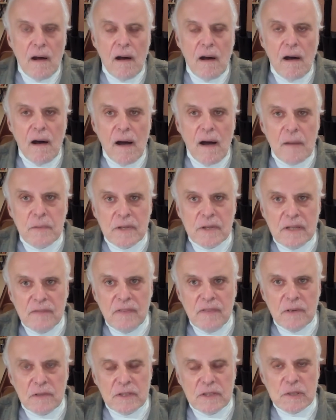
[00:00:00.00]
I believe
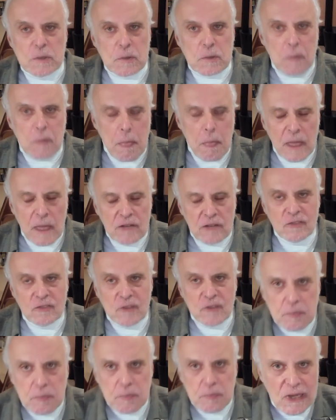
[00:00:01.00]
the original
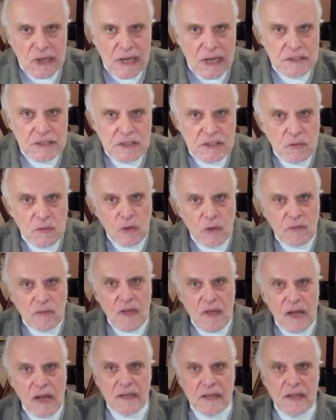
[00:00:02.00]
stipulation
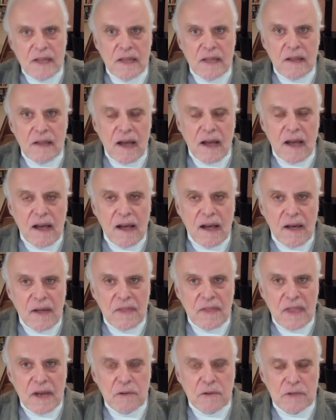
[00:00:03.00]
was that
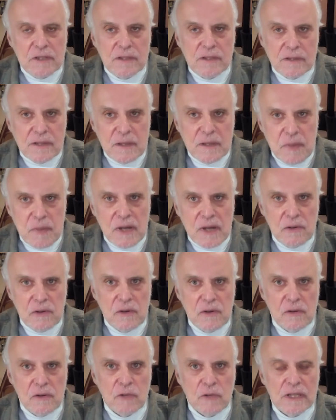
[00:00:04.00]
they originally
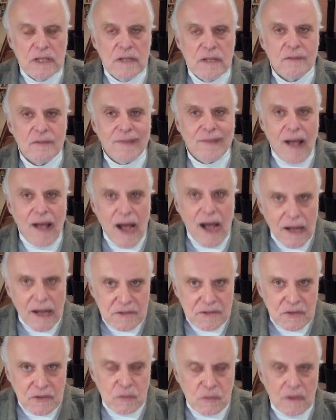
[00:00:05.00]
be released
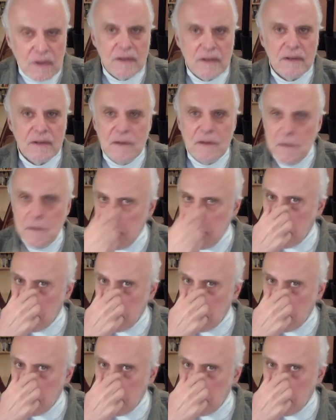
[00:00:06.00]
on Twitter.